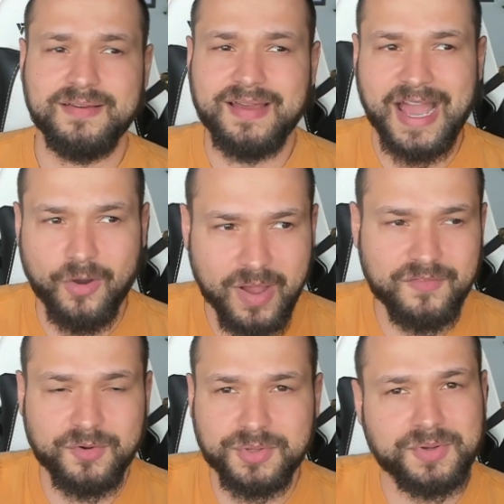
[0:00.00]

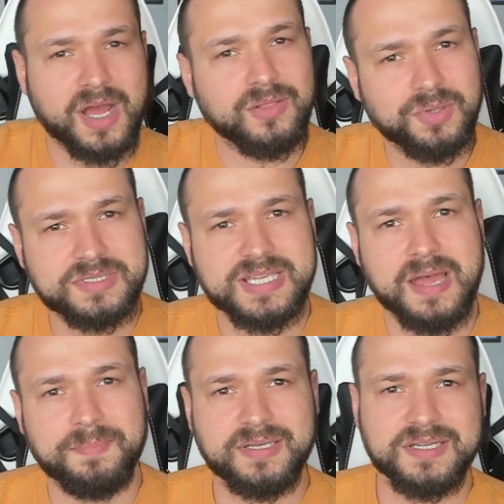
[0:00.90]
However, they're not looked
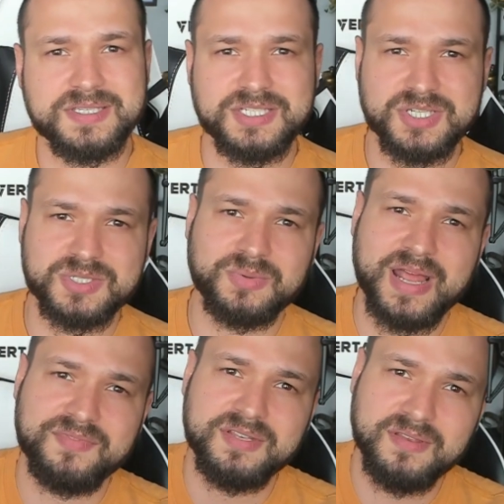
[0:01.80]
at because they just don't
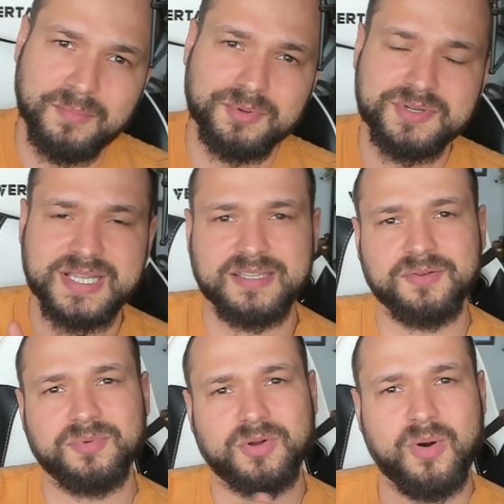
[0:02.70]
have the numbers that they
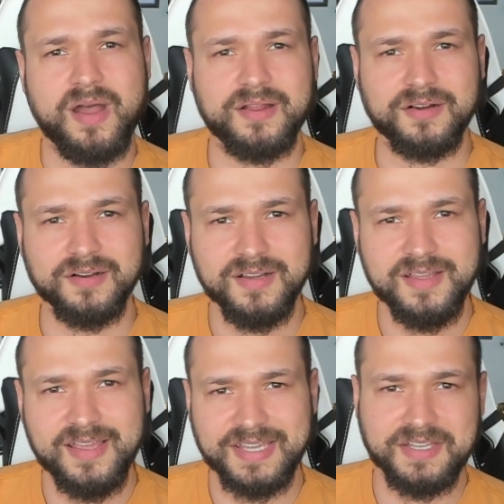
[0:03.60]
require.
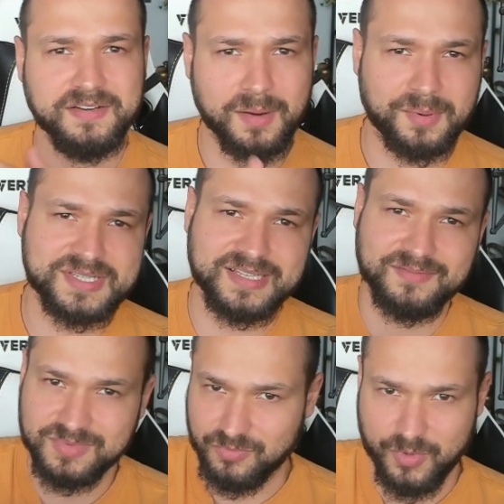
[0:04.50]
And the numbers that
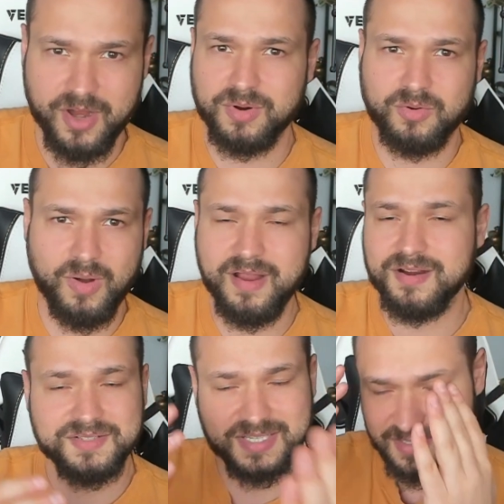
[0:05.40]
Rare
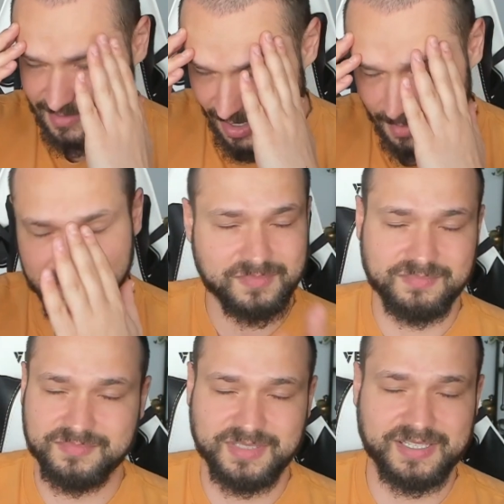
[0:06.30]
requires isn't,
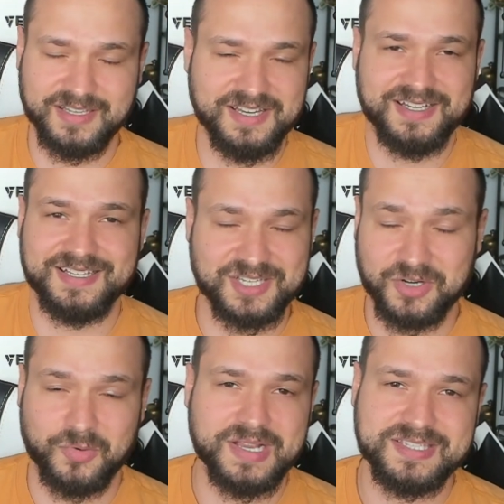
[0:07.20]
it's a
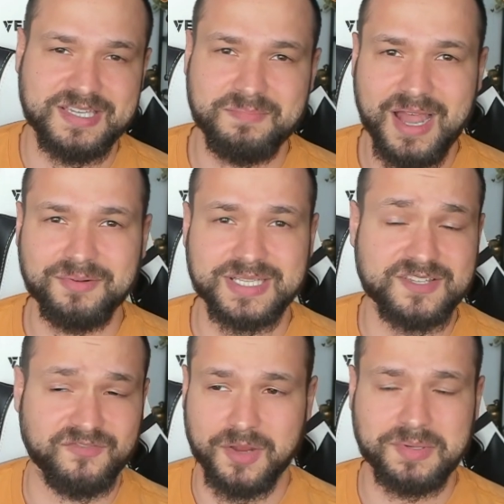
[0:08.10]
crazy amount
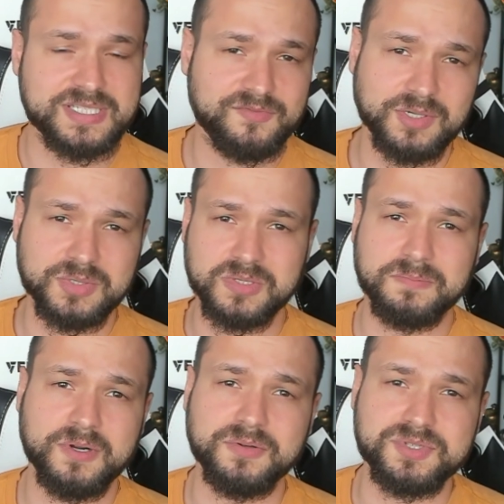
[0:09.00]
that's very difficult to
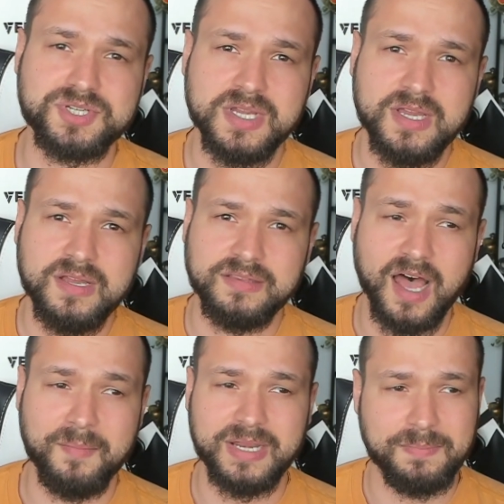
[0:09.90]
approach.
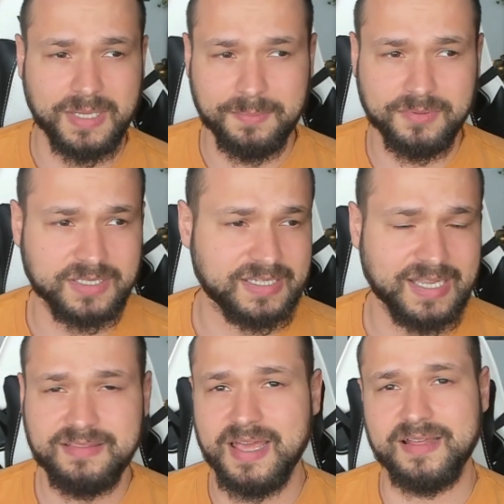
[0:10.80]
Not many people can
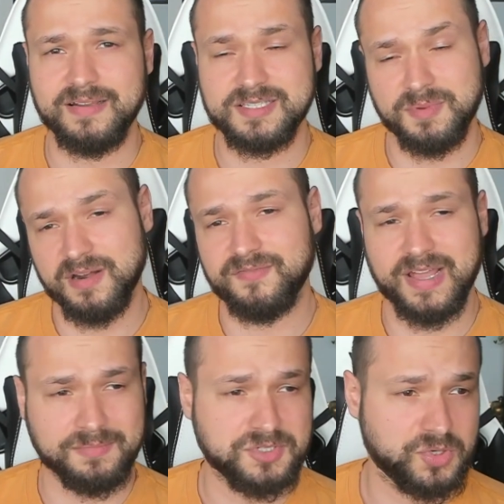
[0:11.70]
get that. As a matter of
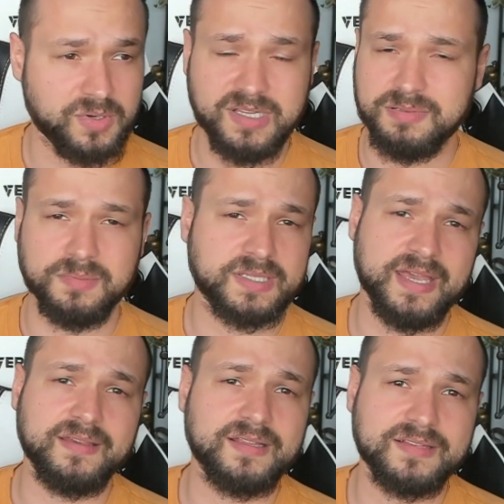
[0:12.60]
fact, majority of people
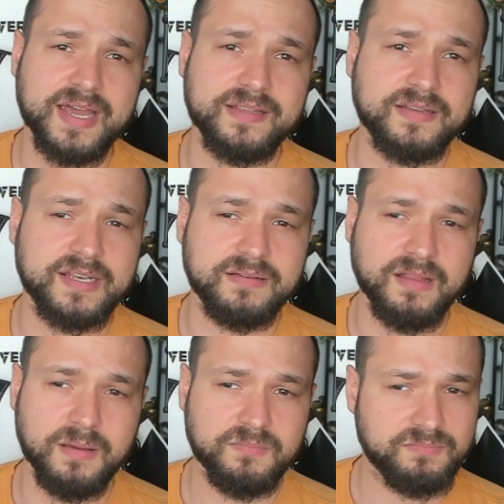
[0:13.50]
can't get that. And
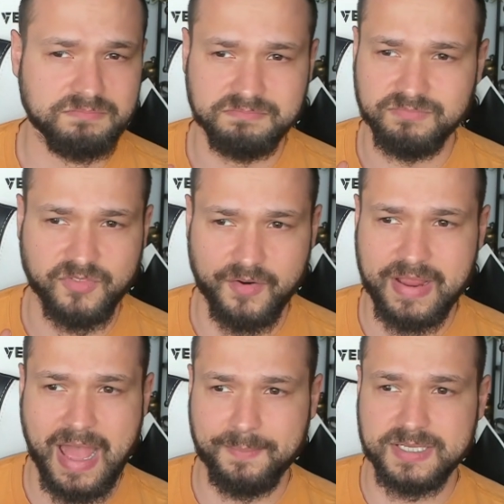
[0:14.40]
I'm very
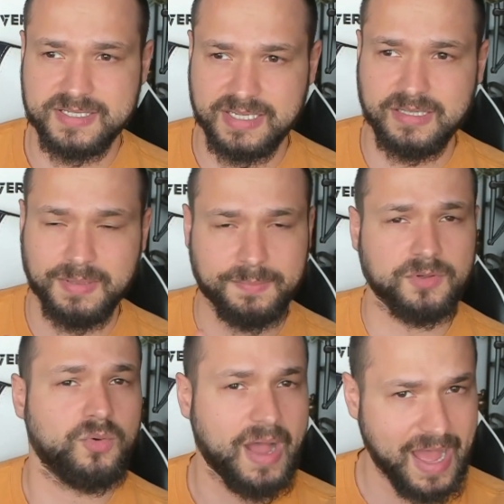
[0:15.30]
happy to see the
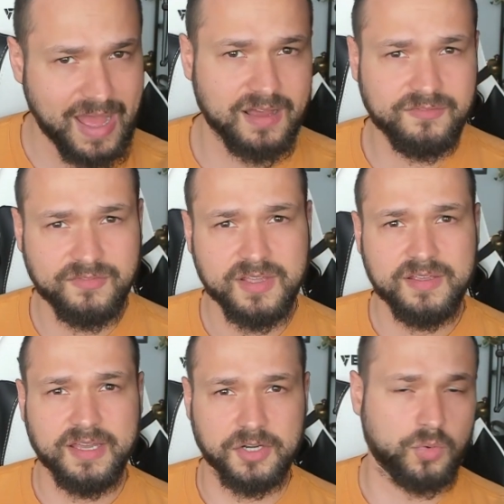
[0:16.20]
people who have
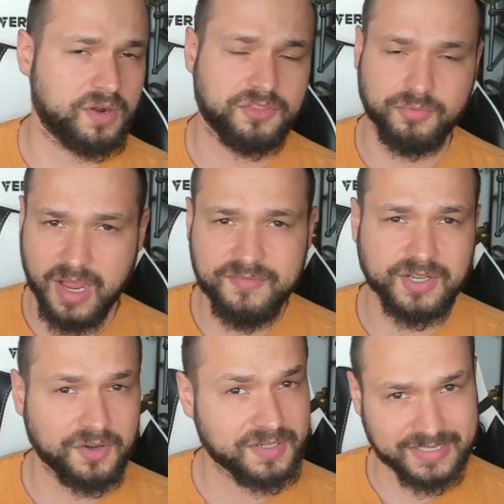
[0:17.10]
and who are
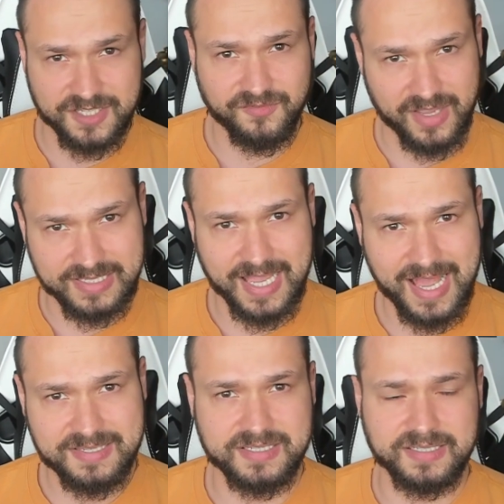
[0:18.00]
thriving on it, and that's
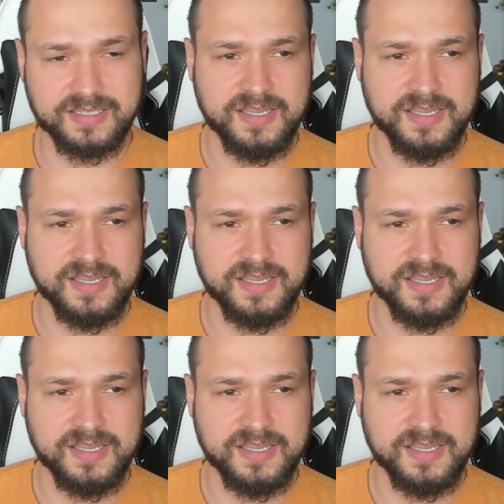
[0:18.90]
fantastic.